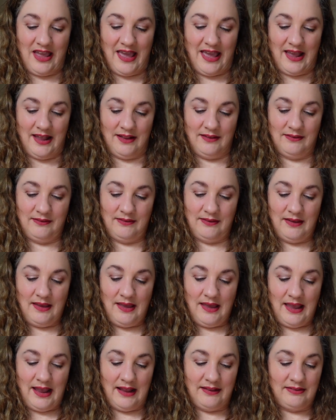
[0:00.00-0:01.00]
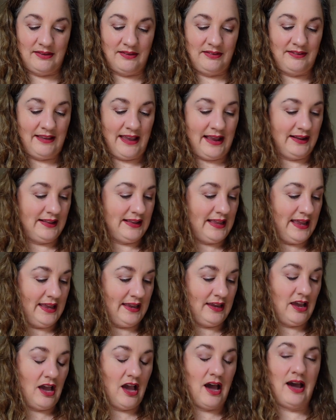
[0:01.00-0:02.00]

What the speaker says: and it's a technique